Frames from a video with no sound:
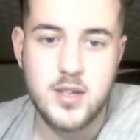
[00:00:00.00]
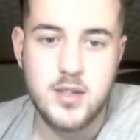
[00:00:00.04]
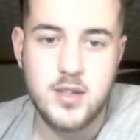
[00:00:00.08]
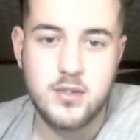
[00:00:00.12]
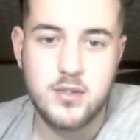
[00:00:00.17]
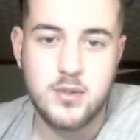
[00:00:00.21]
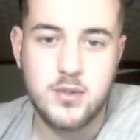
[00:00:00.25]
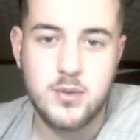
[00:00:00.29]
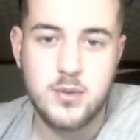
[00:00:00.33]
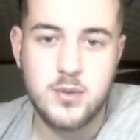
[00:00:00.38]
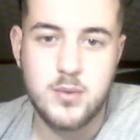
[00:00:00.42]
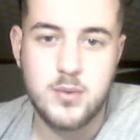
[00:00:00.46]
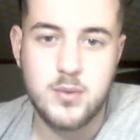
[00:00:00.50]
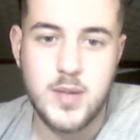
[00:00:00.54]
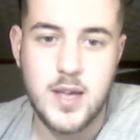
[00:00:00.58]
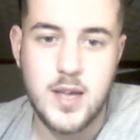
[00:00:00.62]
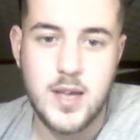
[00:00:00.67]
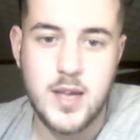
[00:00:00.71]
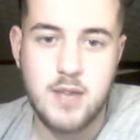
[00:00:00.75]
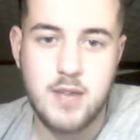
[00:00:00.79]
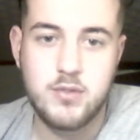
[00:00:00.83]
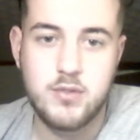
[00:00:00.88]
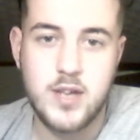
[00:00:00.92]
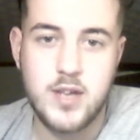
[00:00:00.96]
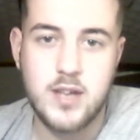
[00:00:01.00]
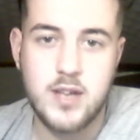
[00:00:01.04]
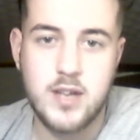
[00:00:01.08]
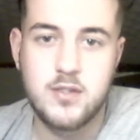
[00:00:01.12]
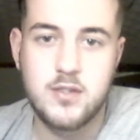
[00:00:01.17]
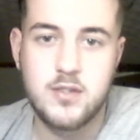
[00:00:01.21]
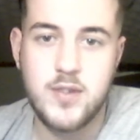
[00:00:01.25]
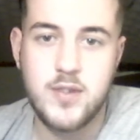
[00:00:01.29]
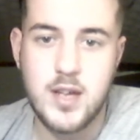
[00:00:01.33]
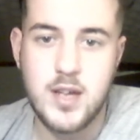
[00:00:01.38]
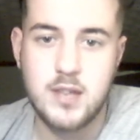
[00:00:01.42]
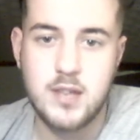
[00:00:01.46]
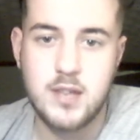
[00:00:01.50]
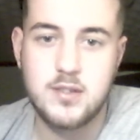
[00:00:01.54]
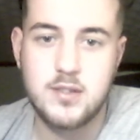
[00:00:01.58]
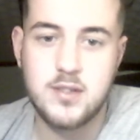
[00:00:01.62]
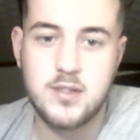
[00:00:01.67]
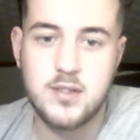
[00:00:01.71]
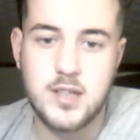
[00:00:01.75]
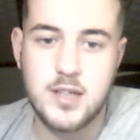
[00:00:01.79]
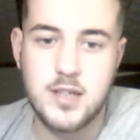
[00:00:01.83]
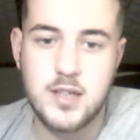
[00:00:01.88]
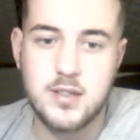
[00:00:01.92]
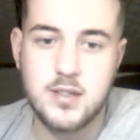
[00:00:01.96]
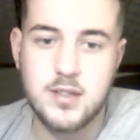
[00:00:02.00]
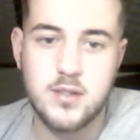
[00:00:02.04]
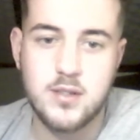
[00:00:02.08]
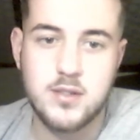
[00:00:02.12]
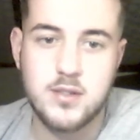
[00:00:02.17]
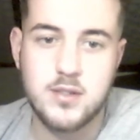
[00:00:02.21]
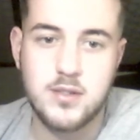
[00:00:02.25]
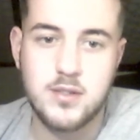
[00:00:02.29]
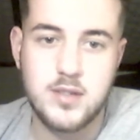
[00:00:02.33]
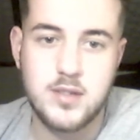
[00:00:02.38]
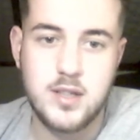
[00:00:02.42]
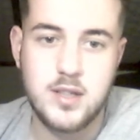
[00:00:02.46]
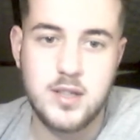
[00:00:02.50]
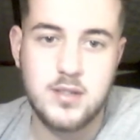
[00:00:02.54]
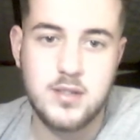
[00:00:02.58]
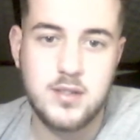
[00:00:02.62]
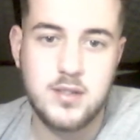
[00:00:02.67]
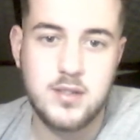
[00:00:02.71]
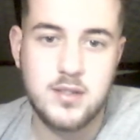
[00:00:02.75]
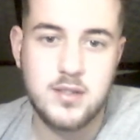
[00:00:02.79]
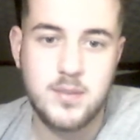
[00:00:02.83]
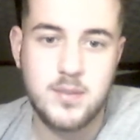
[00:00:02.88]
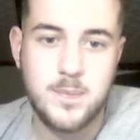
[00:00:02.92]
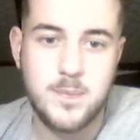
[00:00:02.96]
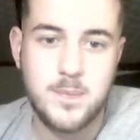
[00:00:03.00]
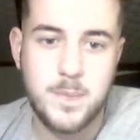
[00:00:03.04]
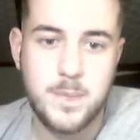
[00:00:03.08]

so we have to act fast to get out of this.